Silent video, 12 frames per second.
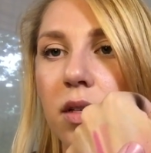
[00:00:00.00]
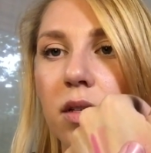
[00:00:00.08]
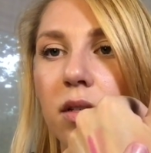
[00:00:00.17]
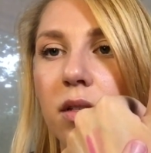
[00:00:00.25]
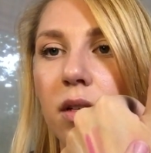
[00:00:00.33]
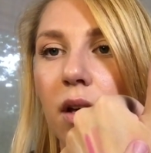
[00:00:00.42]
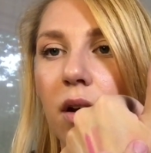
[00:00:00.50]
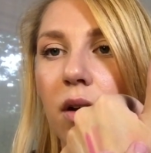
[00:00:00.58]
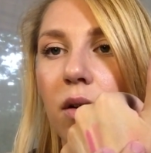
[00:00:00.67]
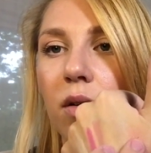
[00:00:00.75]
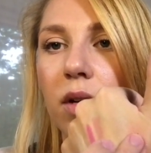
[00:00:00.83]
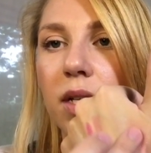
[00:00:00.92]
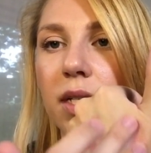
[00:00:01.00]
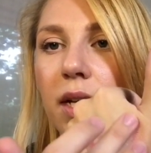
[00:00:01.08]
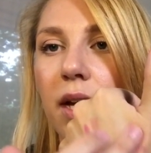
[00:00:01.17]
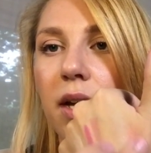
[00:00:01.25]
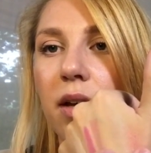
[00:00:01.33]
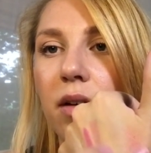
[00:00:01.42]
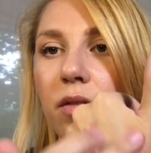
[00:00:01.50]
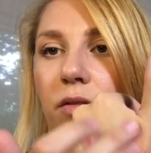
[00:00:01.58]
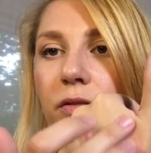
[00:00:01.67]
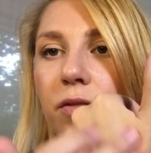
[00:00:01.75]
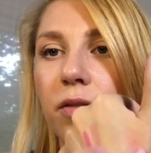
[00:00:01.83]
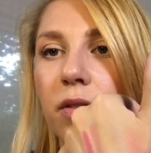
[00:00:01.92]
So it's kind
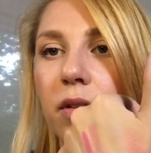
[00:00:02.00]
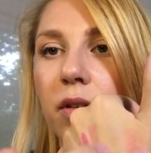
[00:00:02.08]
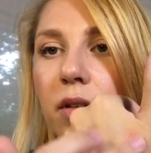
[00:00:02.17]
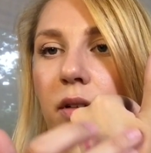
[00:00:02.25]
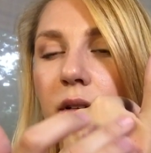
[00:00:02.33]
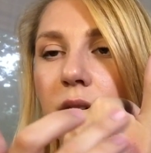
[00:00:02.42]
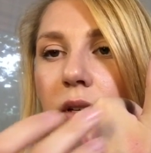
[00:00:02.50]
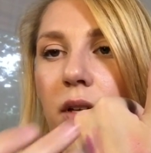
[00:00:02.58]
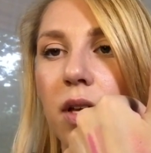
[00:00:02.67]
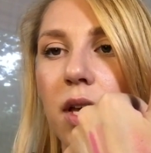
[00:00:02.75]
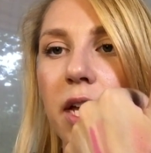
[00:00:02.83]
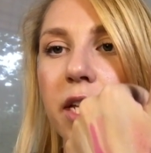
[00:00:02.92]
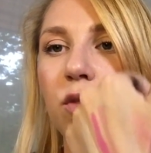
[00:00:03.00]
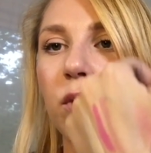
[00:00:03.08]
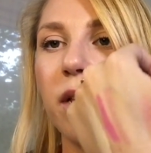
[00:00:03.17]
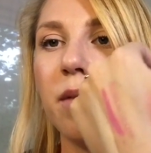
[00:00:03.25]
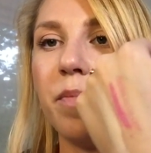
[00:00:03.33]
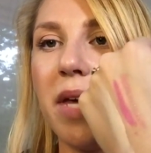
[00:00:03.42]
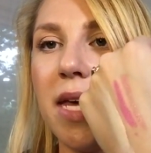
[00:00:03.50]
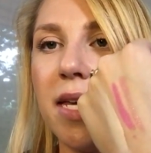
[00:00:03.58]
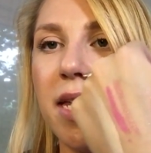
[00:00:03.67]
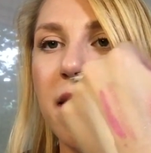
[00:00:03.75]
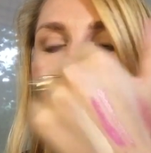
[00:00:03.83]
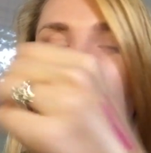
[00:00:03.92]
of, it's really
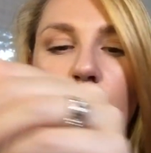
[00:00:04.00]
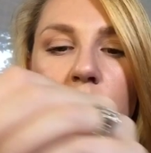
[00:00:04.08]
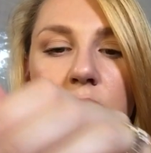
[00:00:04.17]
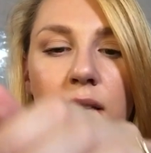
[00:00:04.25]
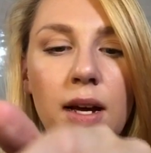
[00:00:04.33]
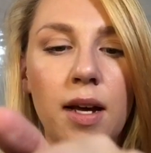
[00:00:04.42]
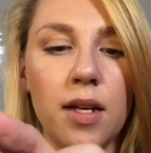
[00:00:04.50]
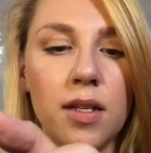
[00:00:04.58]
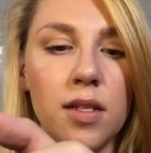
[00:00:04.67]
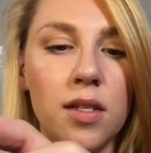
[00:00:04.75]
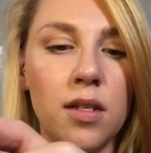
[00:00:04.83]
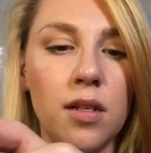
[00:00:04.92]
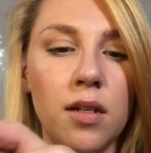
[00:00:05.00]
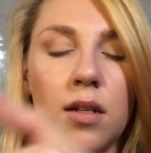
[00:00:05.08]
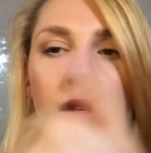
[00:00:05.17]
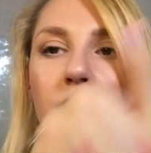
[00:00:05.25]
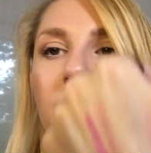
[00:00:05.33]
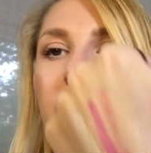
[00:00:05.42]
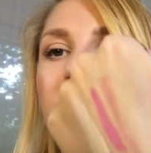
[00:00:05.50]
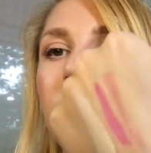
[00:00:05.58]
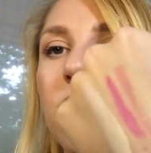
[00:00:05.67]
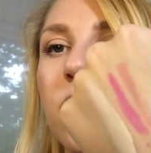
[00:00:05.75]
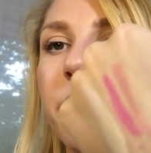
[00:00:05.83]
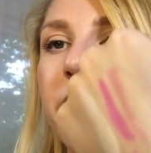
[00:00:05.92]
pinky. It almost has like a
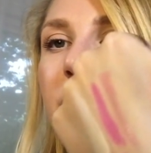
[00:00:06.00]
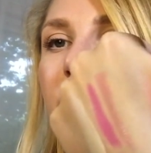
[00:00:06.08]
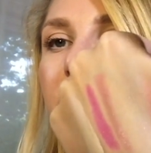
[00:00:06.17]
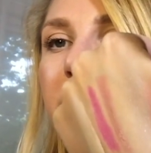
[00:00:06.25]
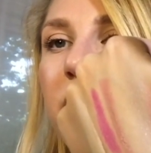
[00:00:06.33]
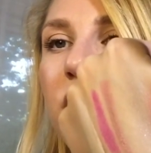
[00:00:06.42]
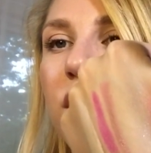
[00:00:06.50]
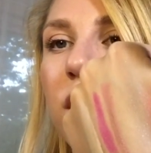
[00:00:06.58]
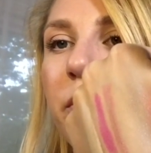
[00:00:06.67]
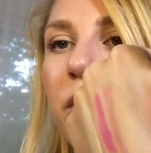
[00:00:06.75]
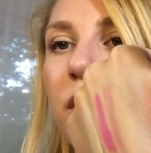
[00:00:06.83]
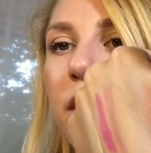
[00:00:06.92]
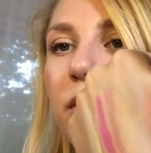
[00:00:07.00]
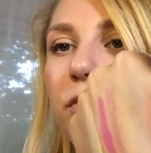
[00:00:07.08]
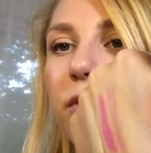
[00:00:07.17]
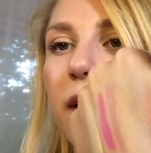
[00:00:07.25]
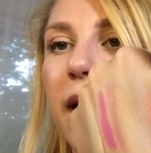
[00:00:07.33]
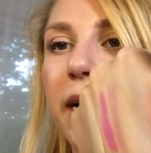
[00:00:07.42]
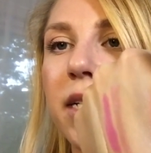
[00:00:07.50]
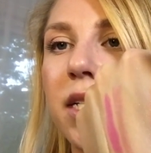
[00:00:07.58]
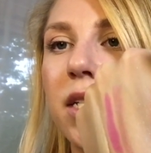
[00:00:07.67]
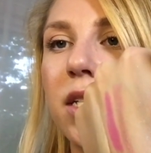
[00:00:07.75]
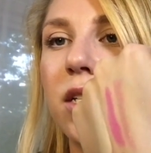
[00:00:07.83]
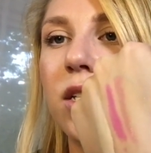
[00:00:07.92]
little bit of like a shimmery fleck
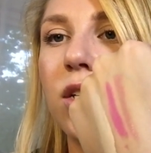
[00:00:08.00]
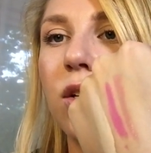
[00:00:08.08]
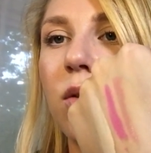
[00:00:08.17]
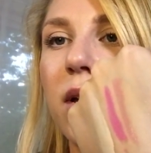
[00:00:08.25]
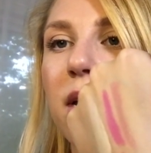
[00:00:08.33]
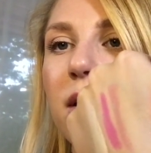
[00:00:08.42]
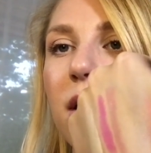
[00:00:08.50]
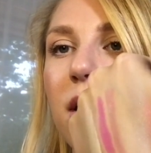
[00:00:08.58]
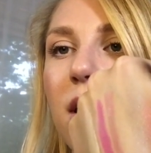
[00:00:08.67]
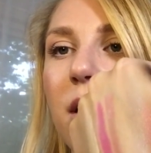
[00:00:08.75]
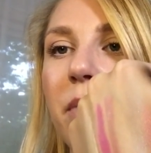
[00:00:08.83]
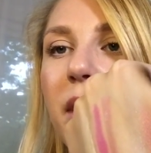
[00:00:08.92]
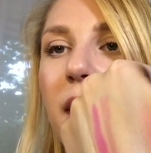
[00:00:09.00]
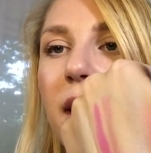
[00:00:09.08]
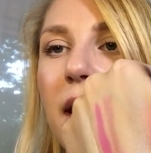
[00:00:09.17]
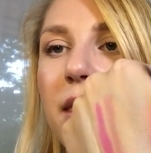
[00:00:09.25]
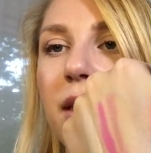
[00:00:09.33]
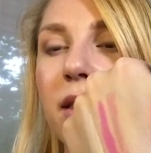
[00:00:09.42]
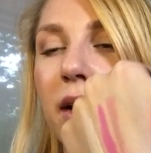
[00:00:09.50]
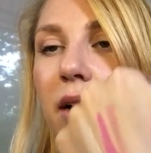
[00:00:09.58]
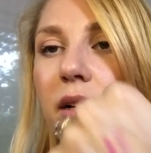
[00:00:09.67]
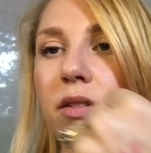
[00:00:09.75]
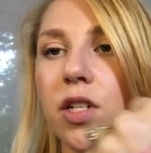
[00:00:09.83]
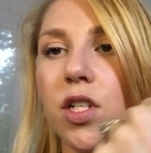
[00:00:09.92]
to it, but I think that
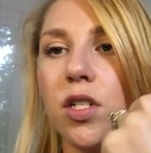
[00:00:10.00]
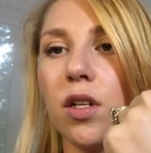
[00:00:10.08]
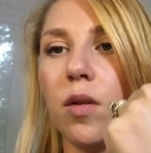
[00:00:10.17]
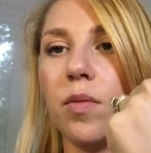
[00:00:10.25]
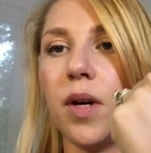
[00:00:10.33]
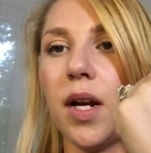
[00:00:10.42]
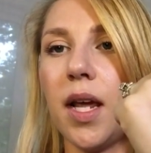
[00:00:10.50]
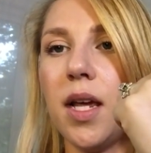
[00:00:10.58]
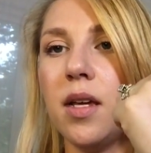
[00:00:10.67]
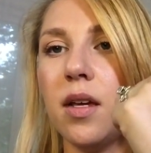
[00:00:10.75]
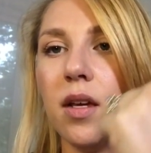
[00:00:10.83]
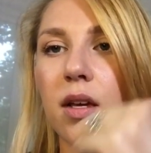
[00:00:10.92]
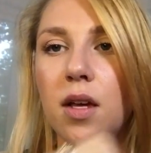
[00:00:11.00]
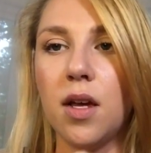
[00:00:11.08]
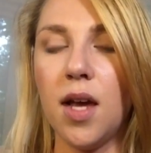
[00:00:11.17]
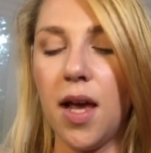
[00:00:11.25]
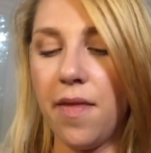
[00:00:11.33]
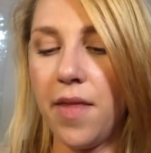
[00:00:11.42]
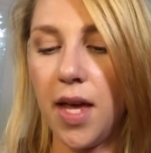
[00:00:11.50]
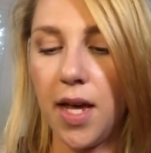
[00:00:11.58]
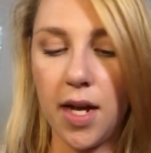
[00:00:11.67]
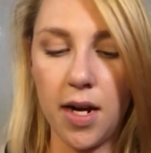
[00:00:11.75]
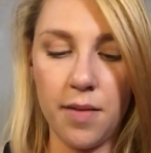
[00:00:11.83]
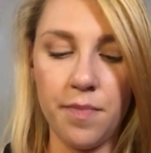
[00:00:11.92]
color is so pretty. And
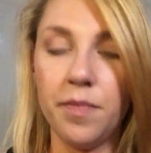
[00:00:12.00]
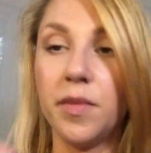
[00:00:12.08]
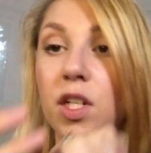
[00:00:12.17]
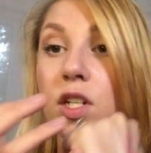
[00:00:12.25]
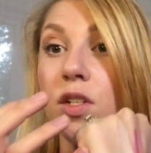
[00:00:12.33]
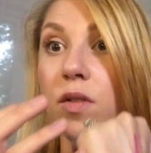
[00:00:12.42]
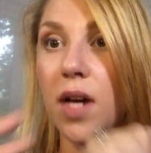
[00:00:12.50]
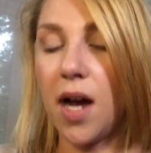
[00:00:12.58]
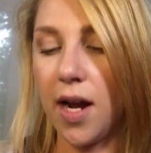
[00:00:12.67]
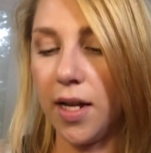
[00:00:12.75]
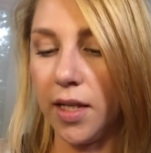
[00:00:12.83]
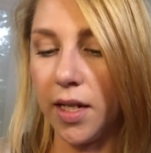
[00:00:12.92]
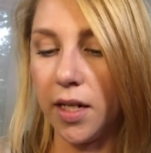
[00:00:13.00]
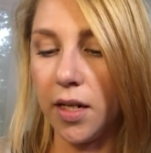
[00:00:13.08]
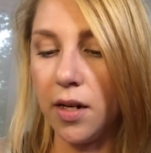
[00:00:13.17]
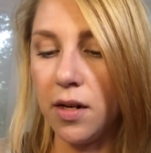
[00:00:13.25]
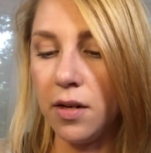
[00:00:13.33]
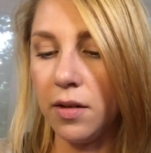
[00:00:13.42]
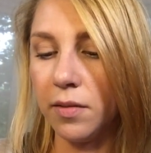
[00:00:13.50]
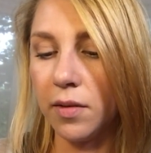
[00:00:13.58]
then I'm gonna do the highlighter.